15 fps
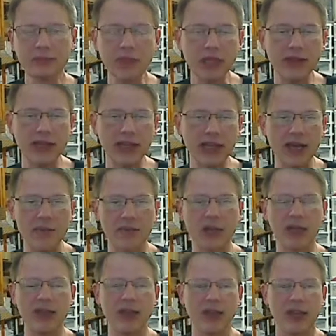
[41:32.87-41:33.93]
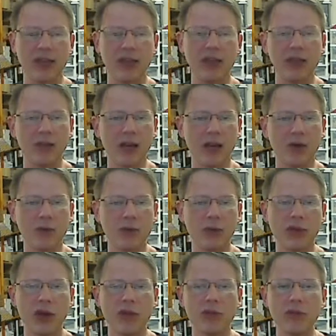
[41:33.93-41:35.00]
that big thing, which
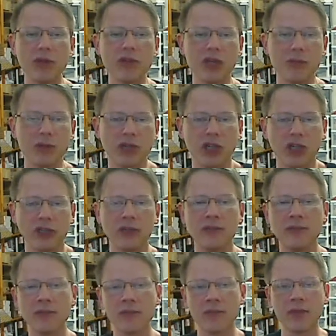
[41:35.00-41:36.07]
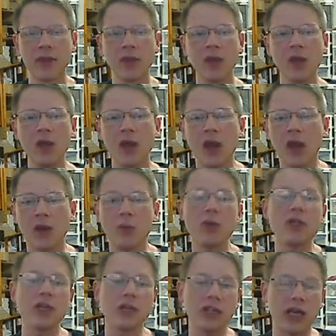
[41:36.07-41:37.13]
we call the music machine,
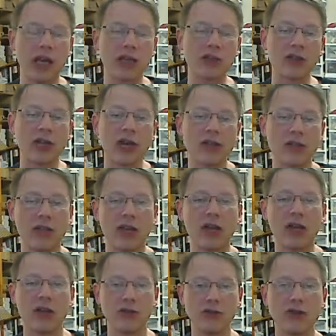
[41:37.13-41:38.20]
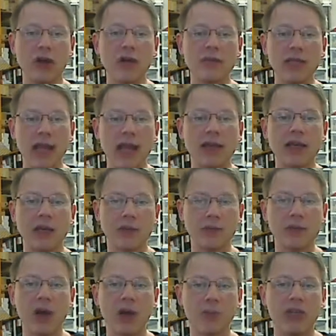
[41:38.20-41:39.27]
which actually has drums and
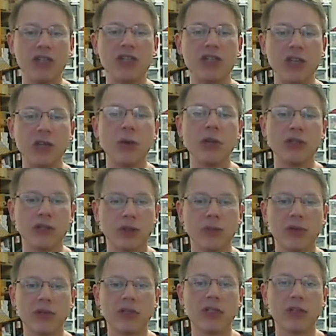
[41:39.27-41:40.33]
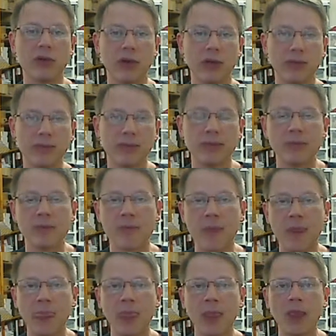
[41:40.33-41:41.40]
a pitch sequencer built into it.
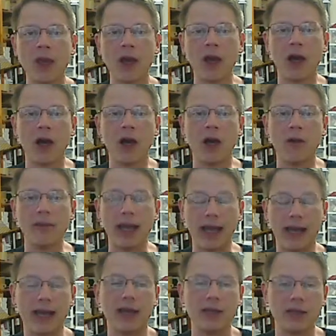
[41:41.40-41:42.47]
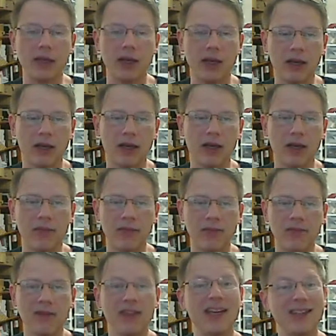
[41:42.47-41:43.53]
And
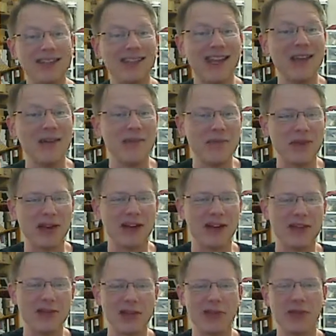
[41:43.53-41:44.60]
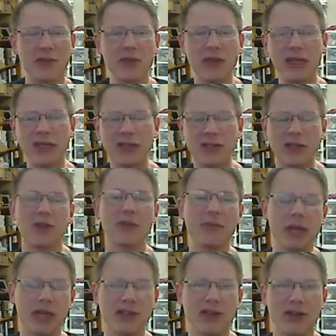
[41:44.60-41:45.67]
the same general MIDI, so it
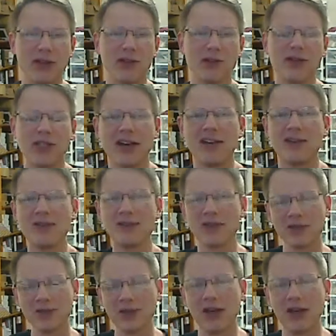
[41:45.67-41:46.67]
makes all those sounds